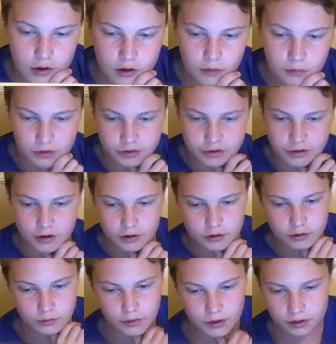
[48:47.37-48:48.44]
with the
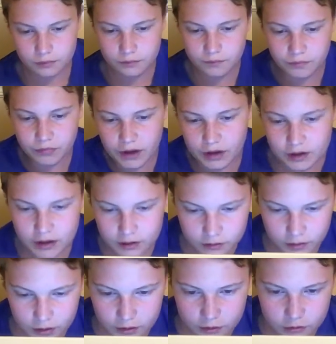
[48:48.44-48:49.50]
way I can't,
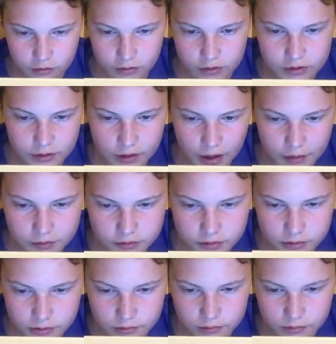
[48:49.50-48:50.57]
like, screen
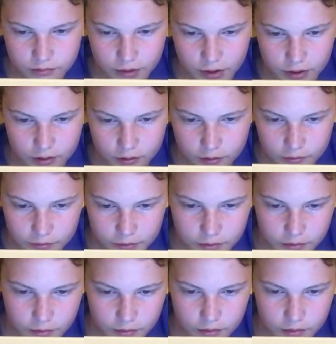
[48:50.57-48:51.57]
capture my computer.